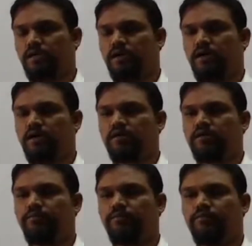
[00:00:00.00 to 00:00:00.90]
are
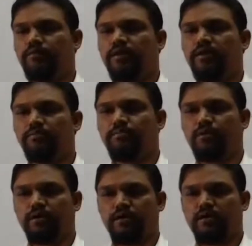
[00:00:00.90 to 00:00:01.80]
the very
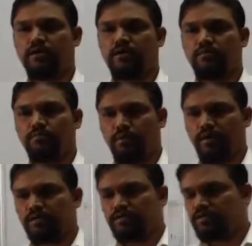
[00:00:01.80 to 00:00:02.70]
important
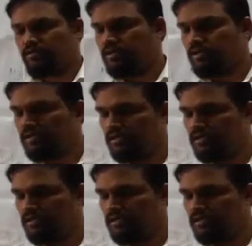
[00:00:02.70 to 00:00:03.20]
points. Okay.